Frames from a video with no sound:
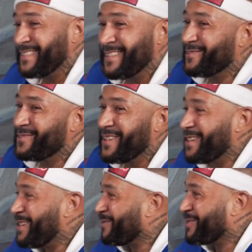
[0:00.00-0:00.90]
because there was
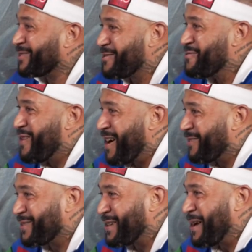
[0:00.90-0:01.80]
nothing else to do
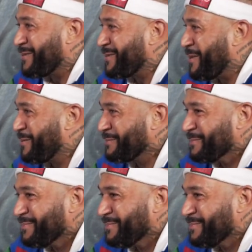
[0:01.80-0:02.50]
after that, you know?